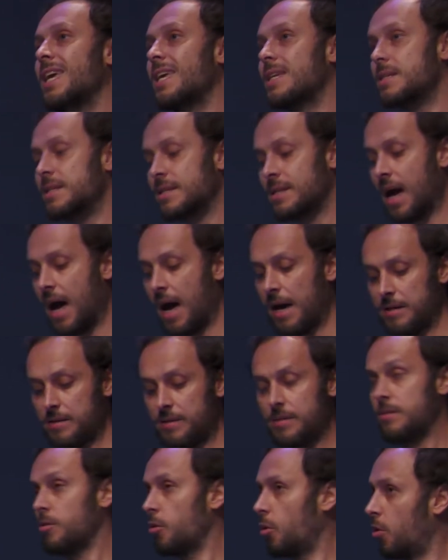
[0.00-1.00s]

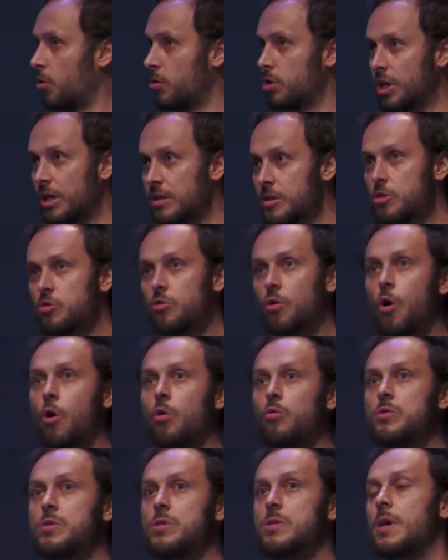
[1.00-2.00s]
insights, or just
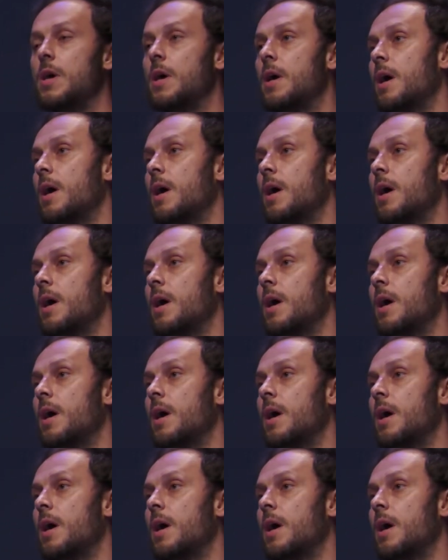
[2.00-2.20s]
notes,